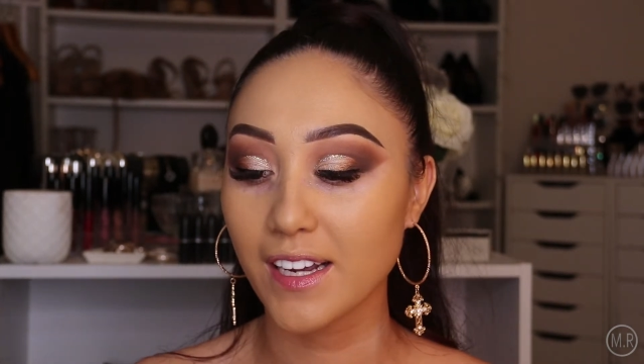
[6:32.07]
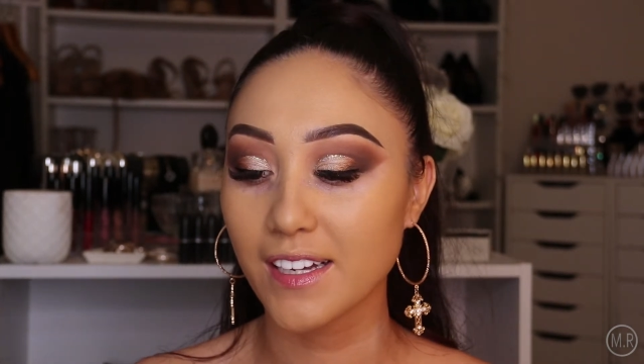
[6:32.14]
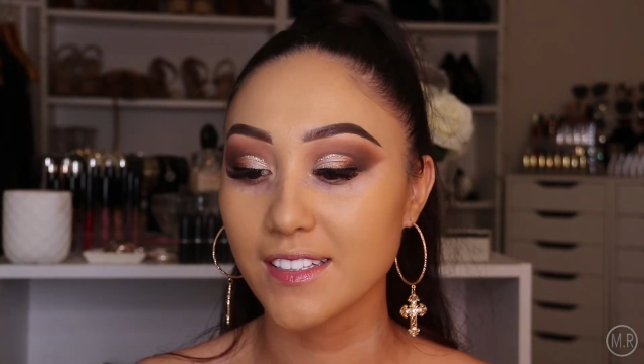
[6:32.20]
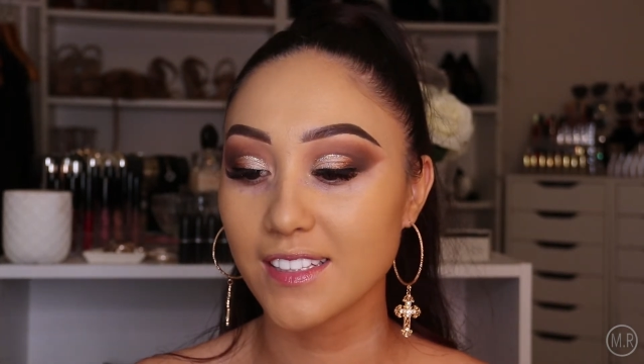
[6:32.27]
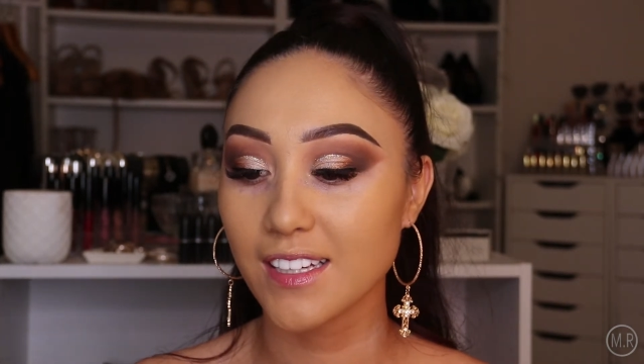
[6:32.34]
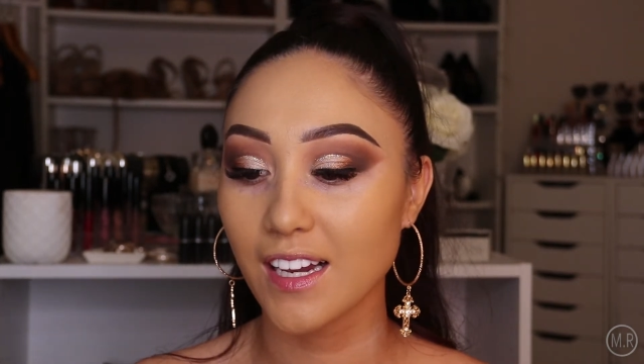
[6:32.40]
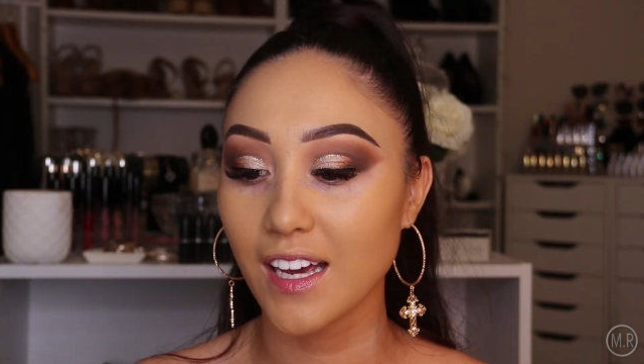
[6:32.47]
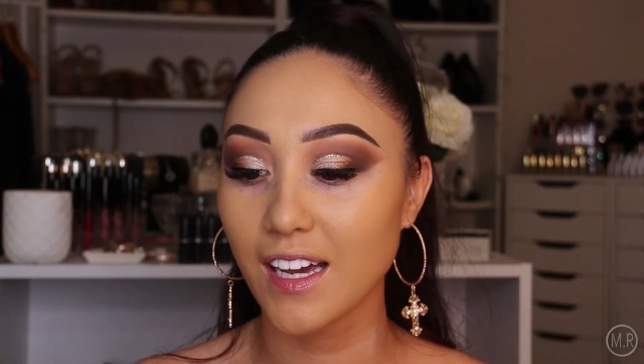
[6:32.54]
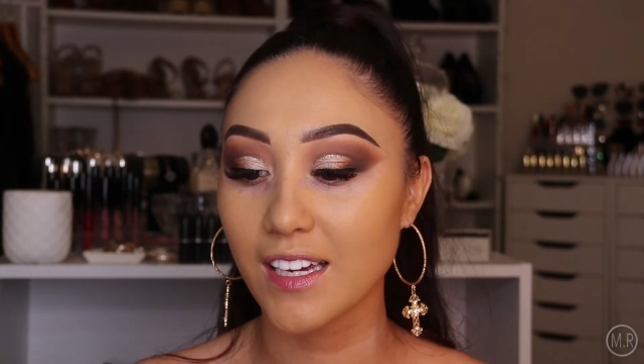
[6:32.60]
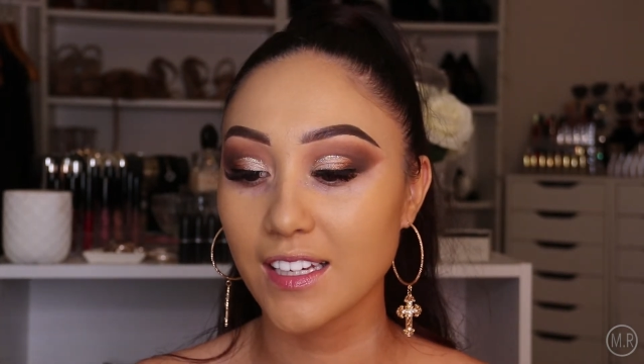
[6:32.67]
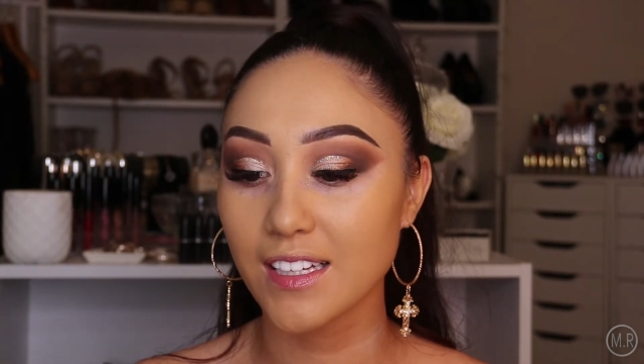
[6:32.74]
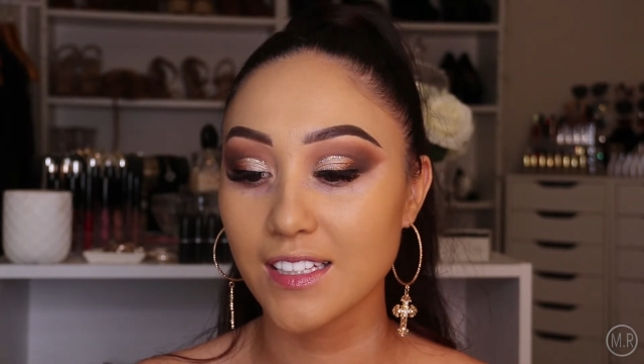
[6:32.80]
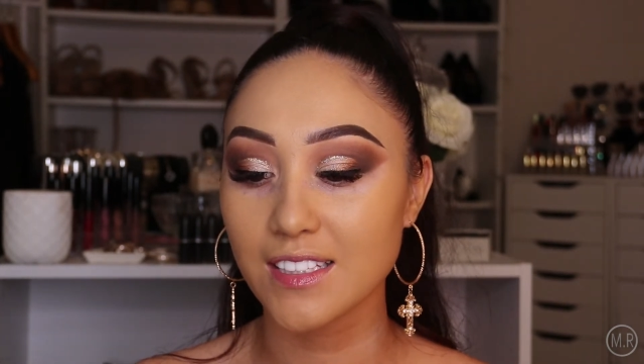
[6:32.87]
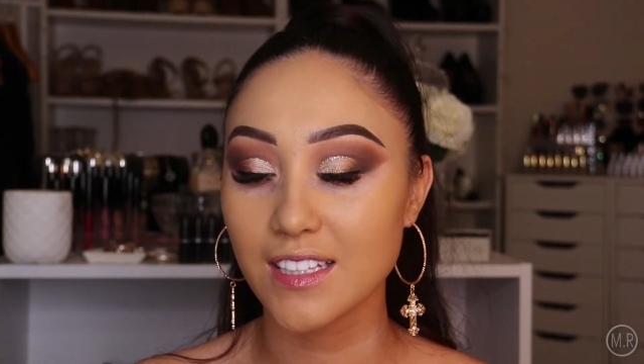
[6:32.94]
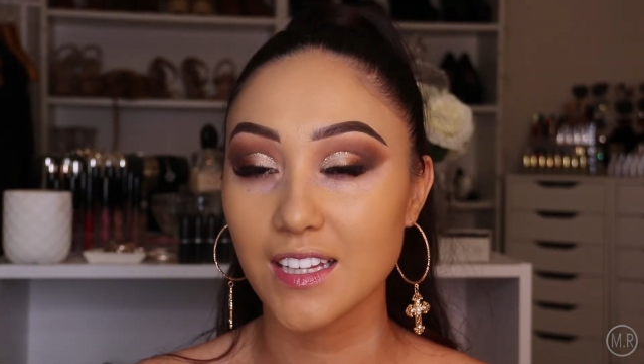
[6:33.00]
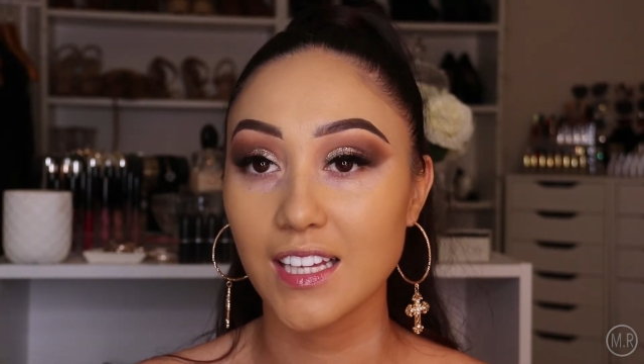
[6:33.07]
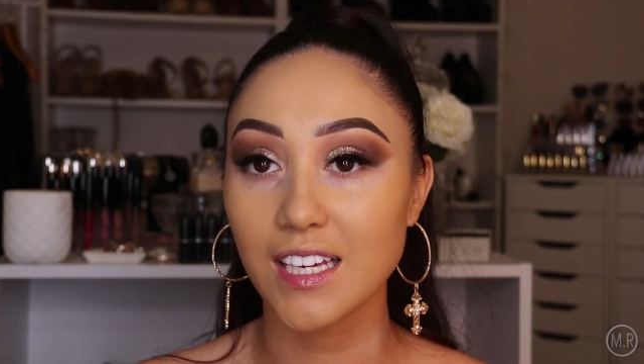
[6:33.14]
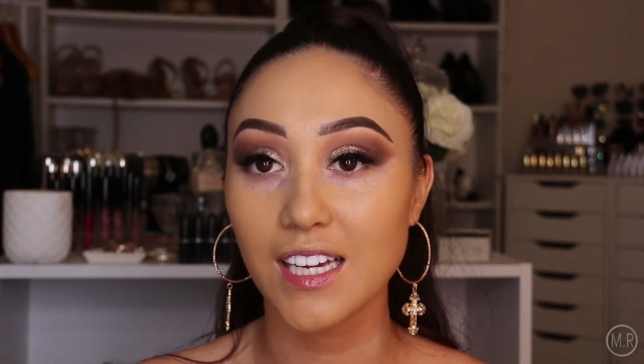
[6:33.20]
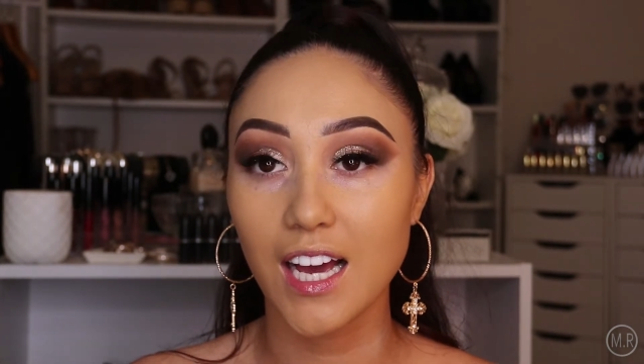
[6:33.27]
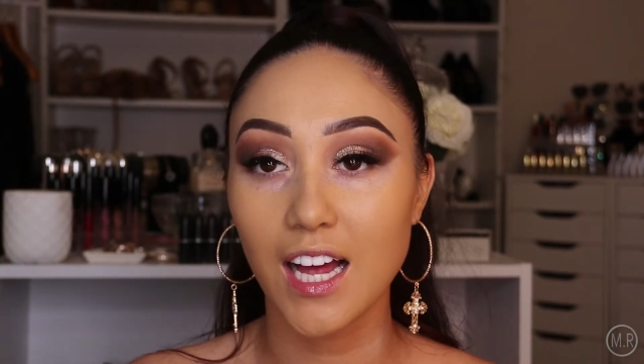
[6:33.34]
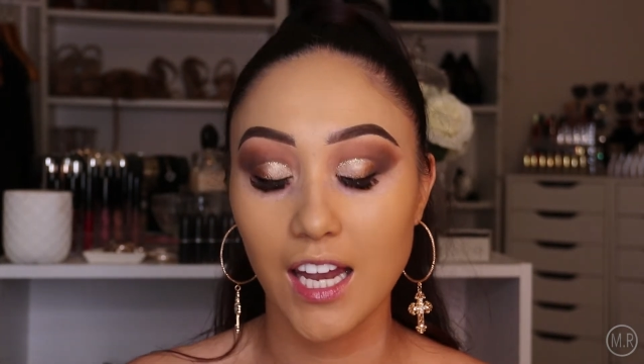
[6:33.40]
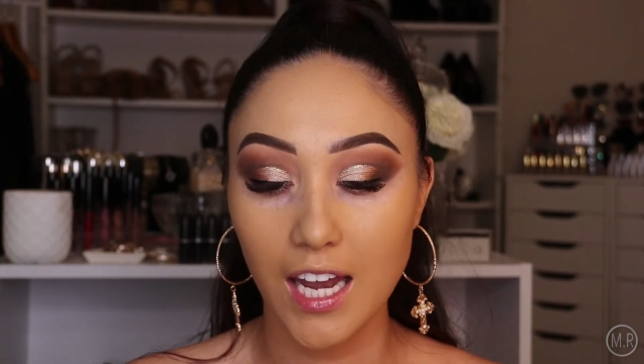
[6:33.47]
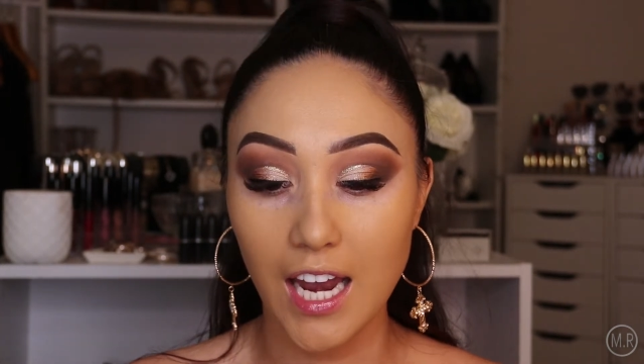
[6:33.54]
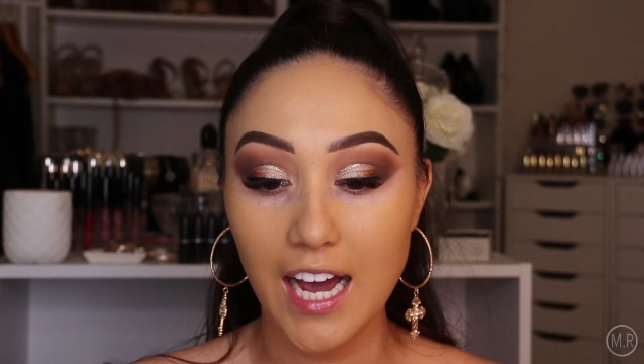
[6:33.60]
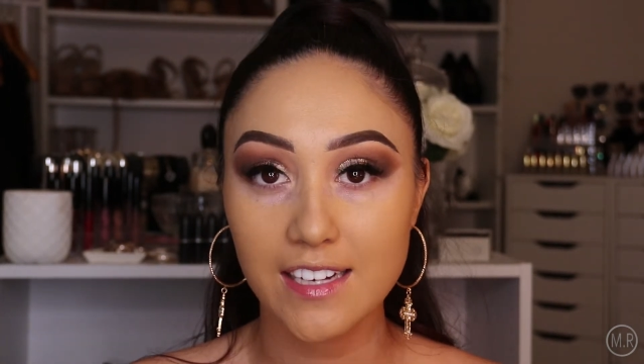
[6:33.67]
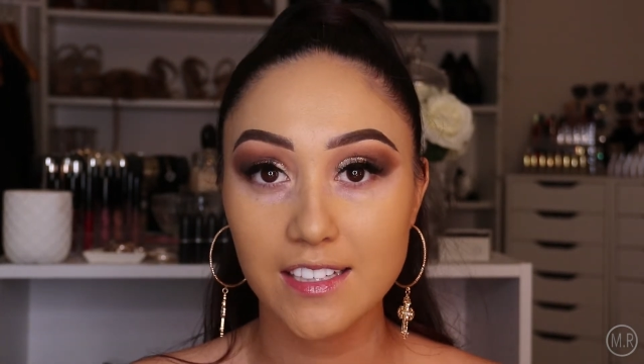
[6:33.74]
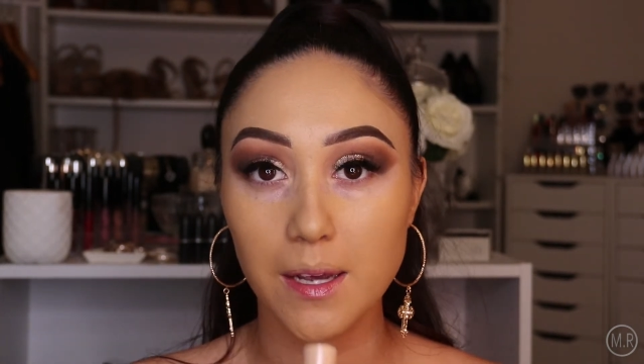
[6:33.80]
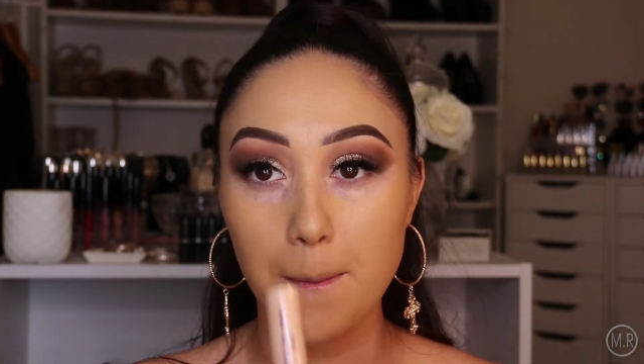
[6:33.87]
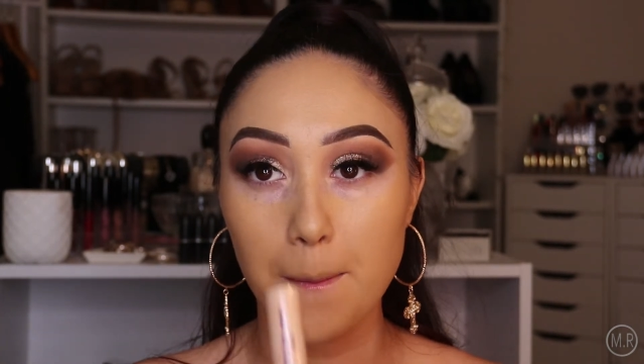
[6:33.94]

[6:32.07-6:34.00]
concealer is the light